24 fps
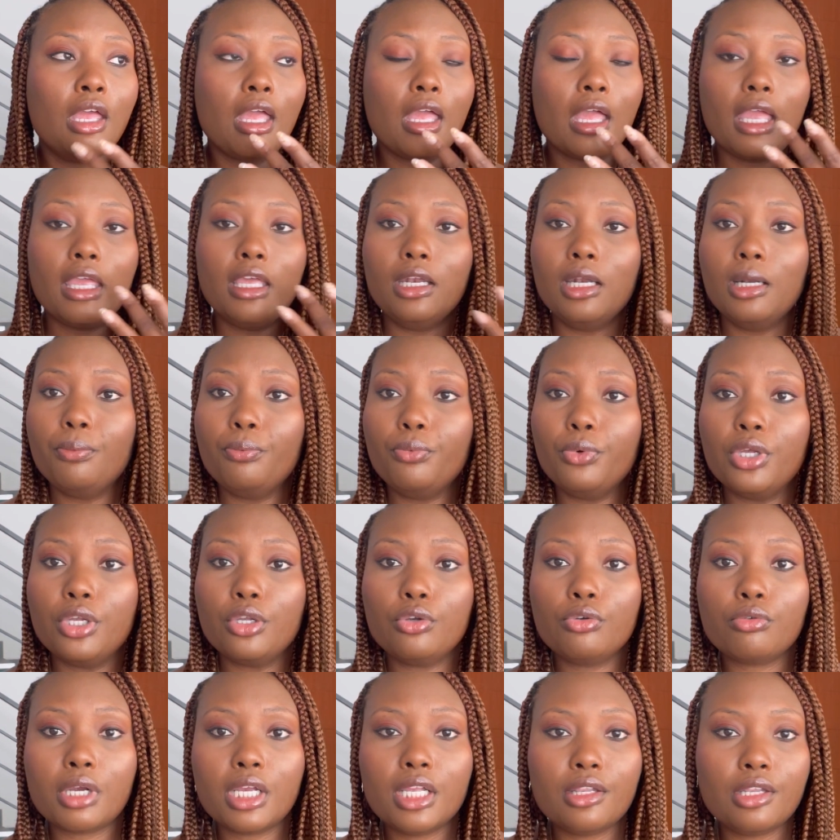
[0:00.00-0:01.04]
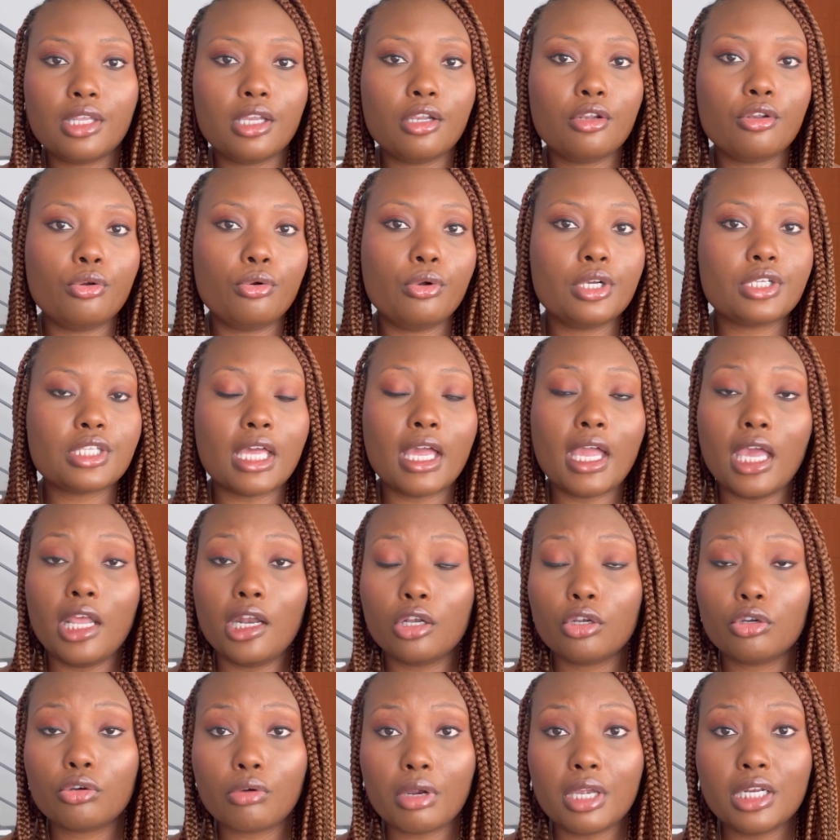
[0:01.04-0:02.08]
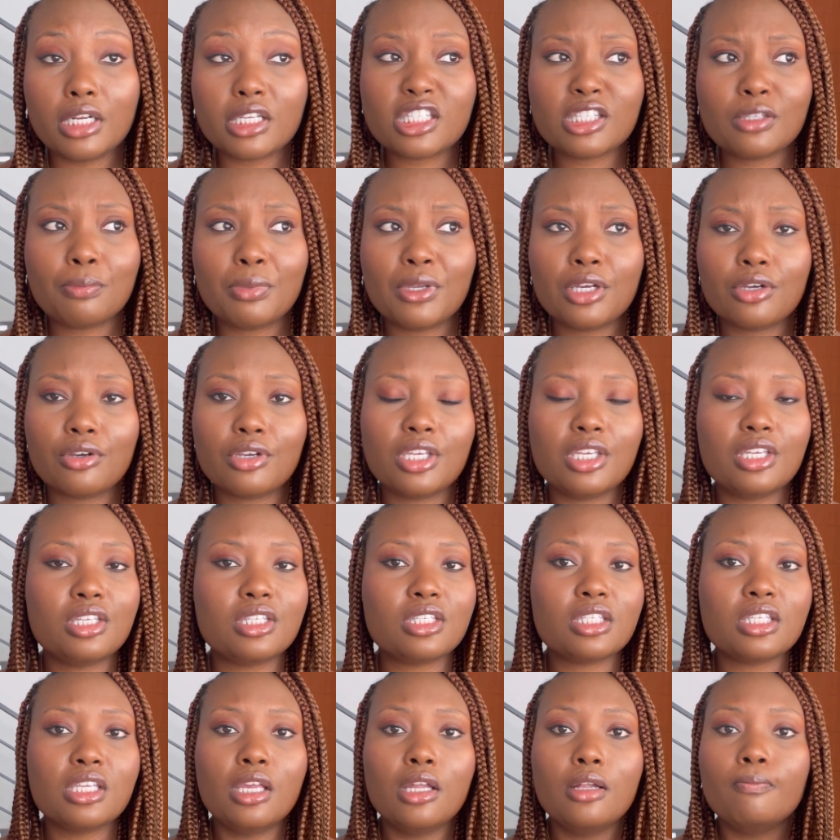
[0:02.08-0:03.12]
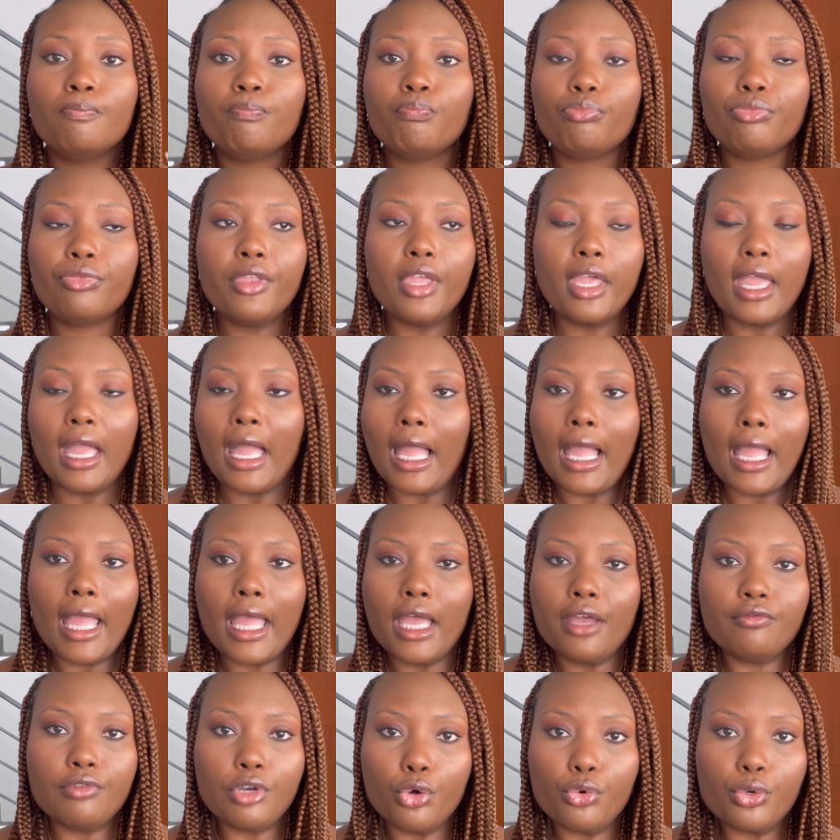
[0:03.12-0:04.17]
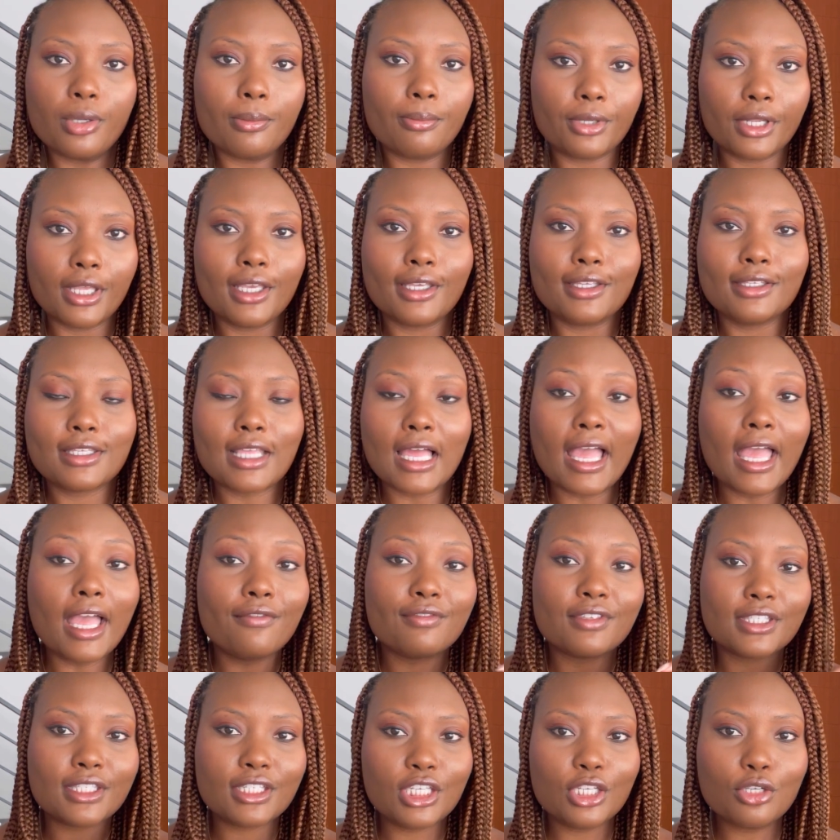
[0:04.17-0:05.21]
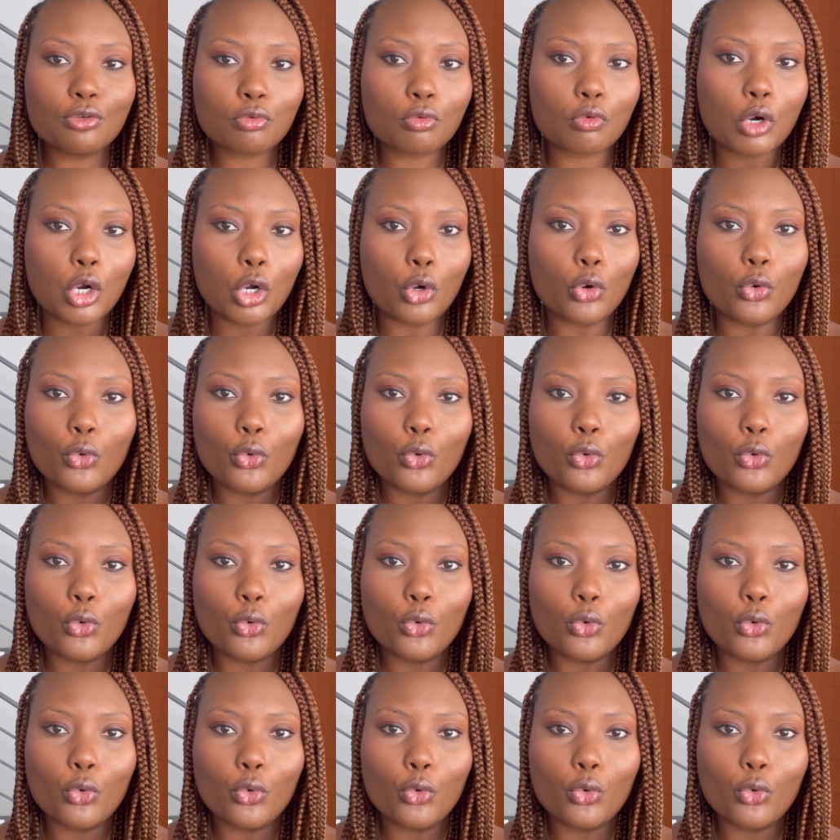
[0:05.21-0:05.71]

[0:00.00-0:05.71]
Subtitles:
Ended up with great landlords. I had a great experience. I have no complaints. I have zero